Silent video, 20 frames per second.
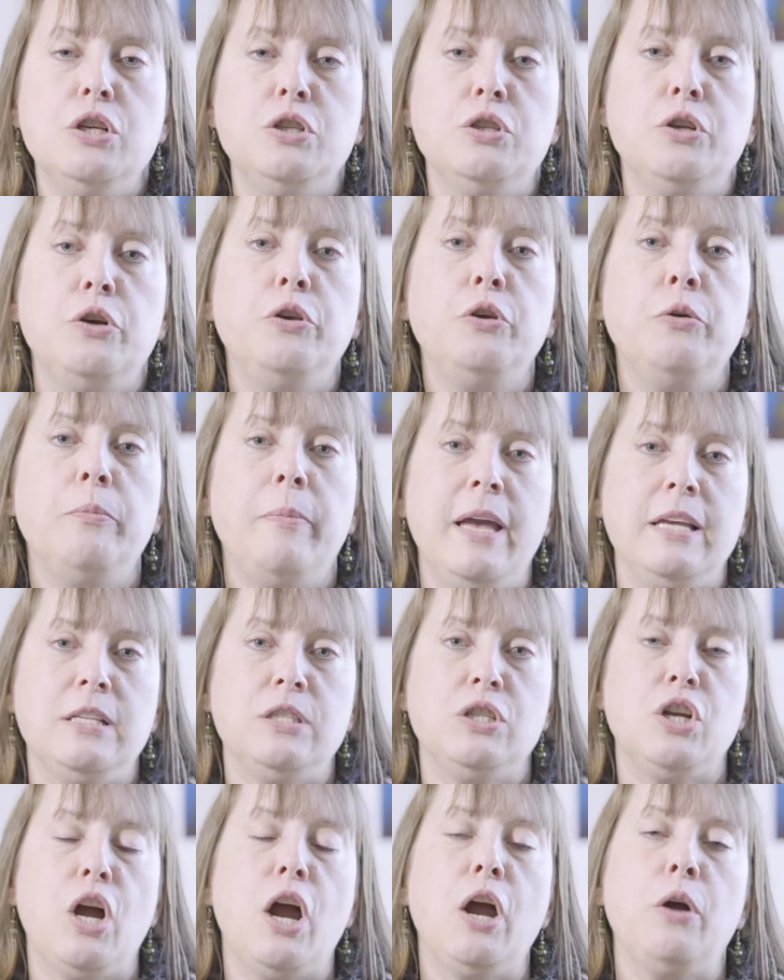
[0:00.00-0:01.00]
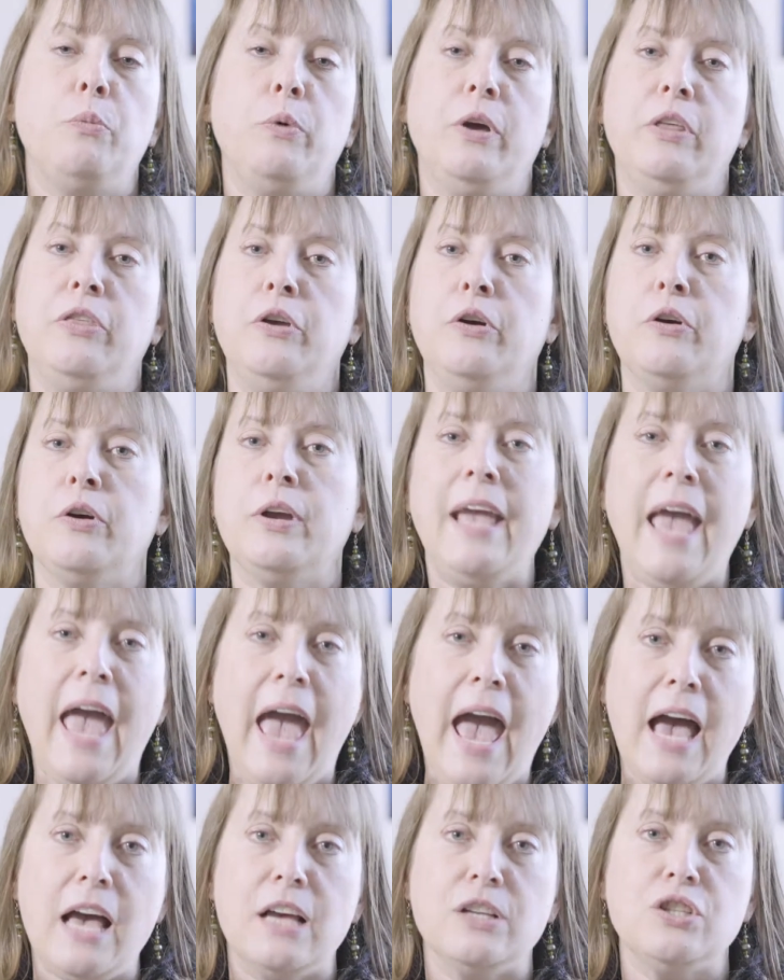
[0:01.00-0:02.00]
So you may start with your
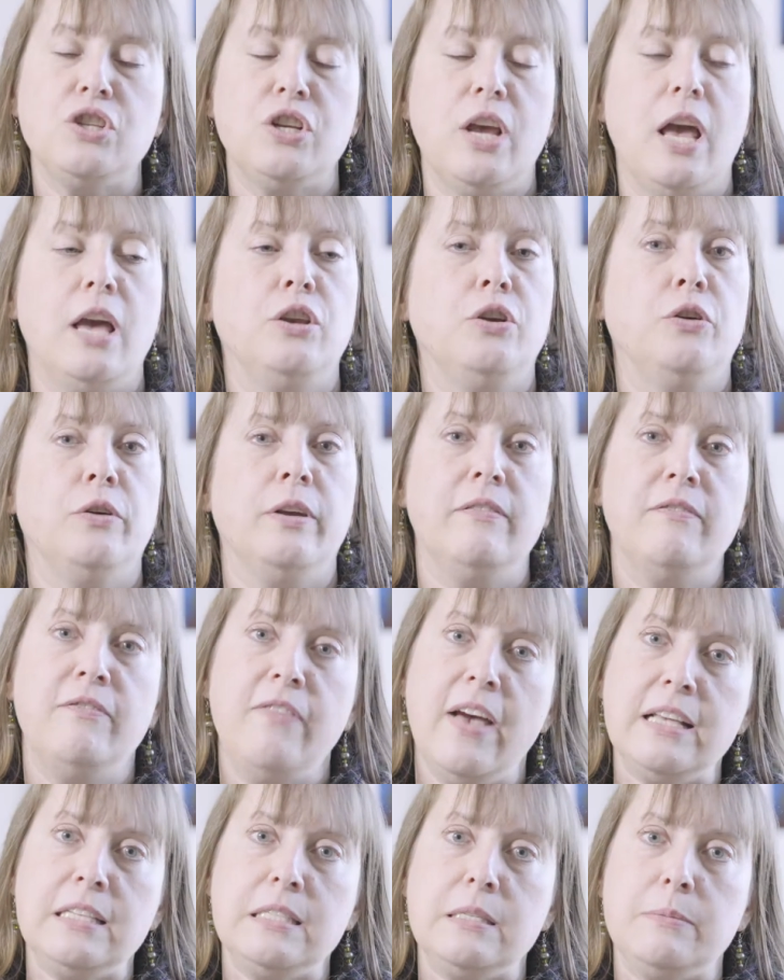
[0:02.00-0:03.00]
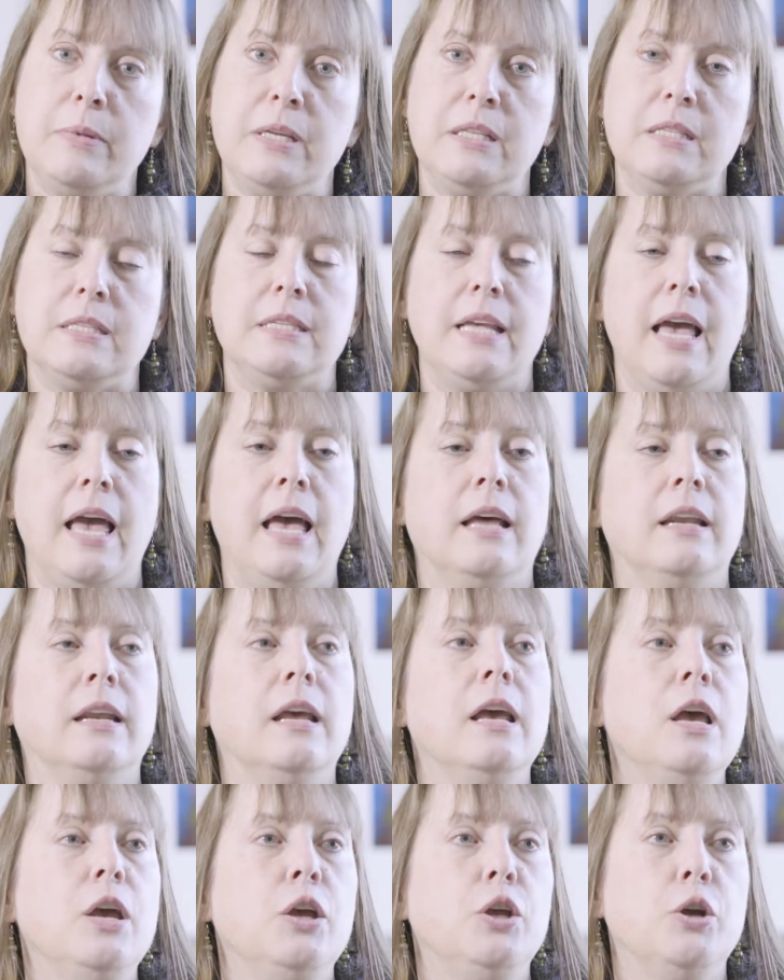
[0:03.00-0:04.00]
cash and your investments
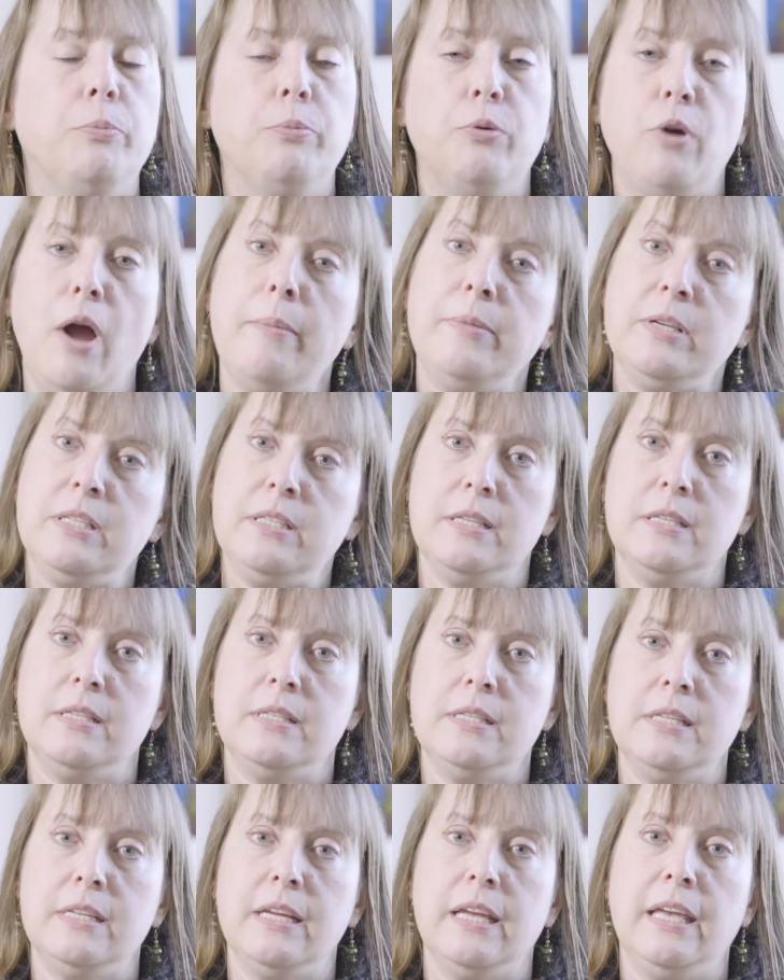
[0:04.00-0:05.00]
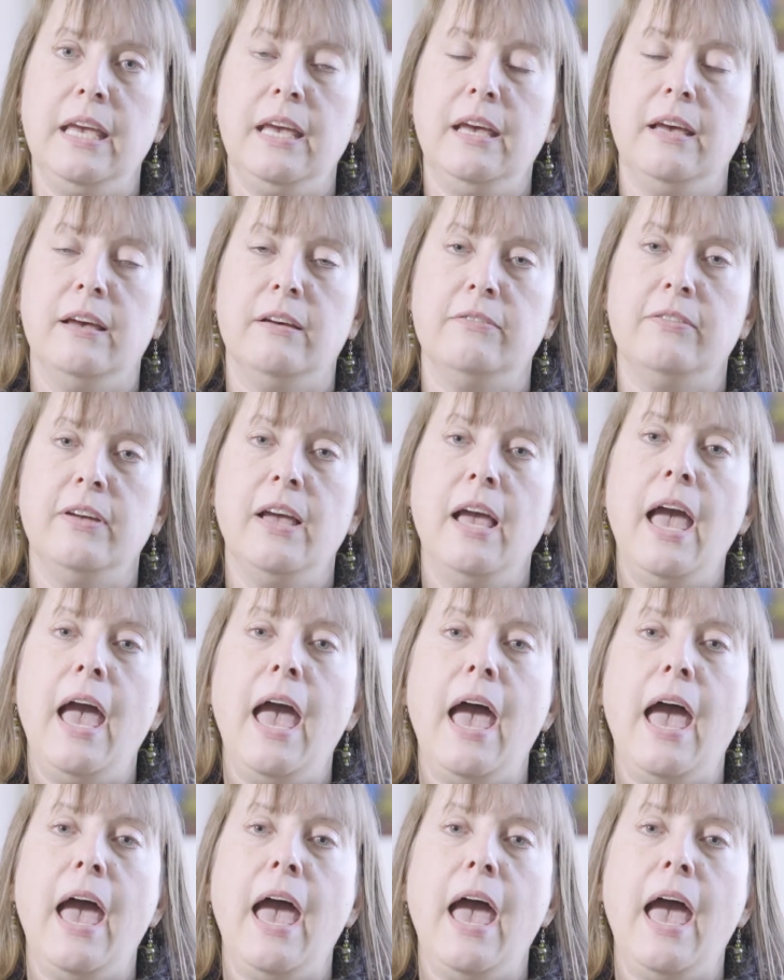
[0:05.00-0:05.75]
and your promises to give,